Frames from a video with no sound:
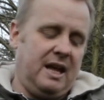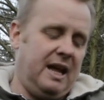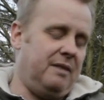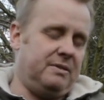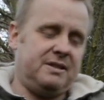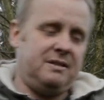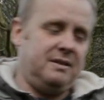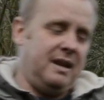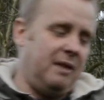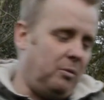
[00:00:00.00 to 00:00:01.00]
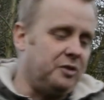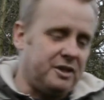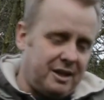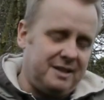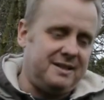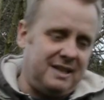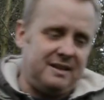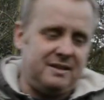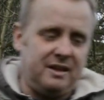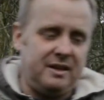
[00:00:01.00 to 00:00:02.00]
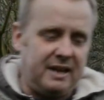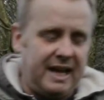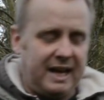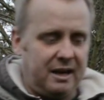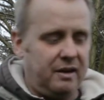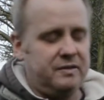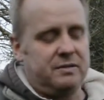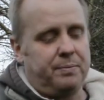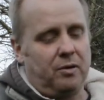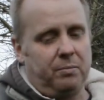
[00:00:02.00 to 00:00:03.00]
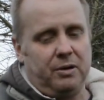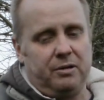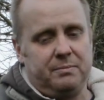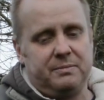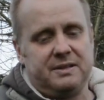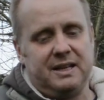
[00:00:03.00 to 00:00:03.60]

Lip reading: It wasn't consistent. It had loads of problems.